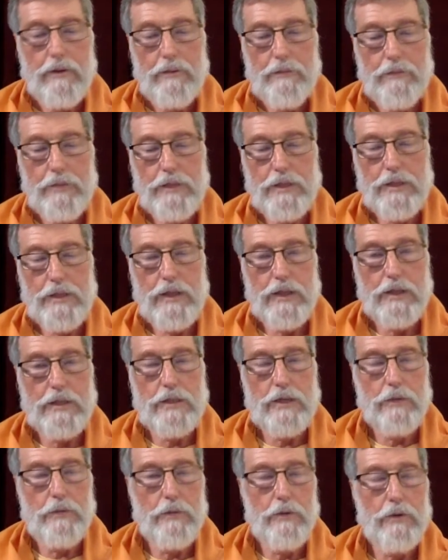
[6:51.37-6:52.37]
But saints
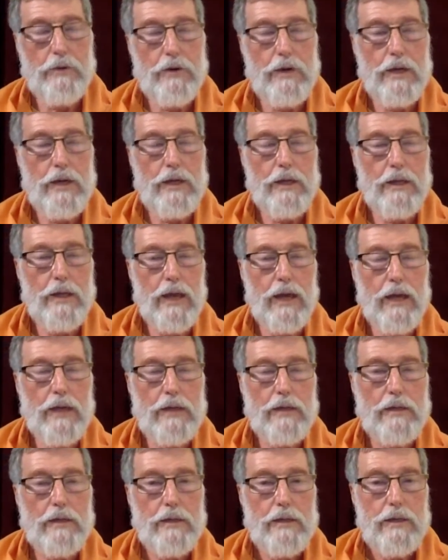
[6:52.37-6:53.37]
are born like
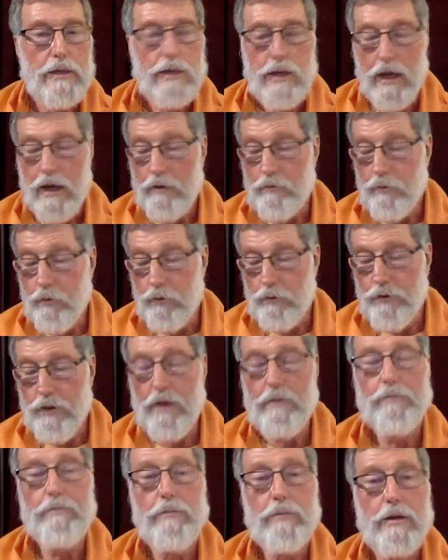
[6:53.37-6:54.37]
that, and for
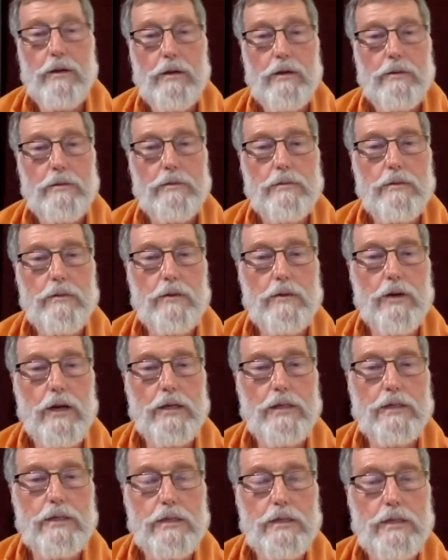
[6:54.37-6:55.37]
them,
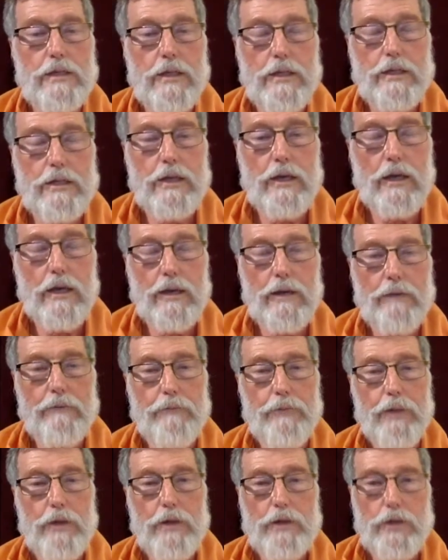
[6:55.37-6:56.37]
Christ's teaching,
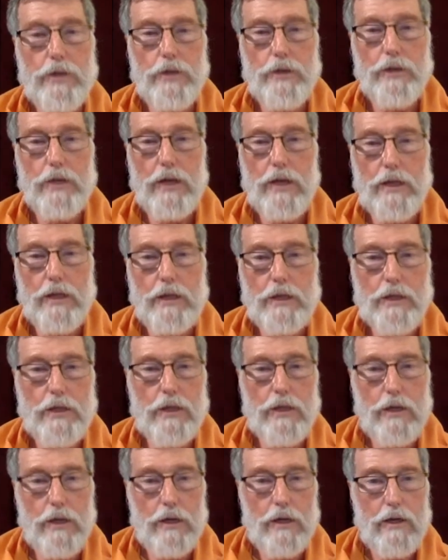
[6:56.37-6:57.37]
turn the other
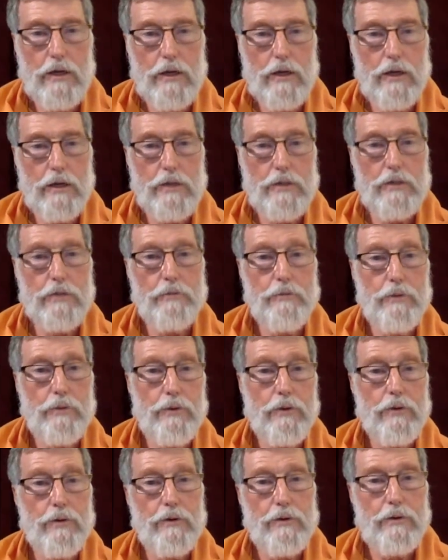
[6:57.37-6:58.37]
cheek, is
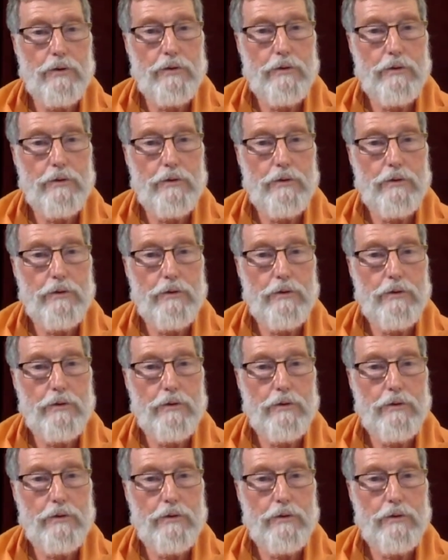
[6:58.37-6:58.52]
important.